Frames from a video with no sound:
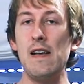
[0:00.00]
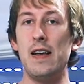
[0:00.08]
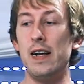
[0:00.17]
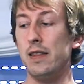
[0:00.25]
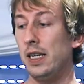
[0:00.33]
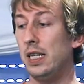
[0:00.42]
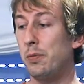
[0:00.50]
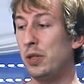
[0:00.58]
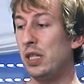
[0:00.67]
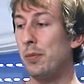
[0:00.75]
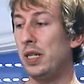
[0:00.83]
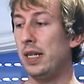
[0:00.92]
and the yeast
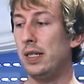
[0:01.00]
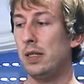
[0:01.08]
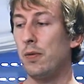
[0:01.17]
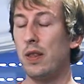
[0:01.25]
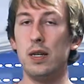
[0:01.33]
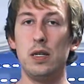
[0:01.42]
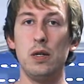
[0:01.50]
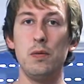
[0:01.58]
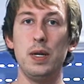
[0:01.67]
precipitates within 2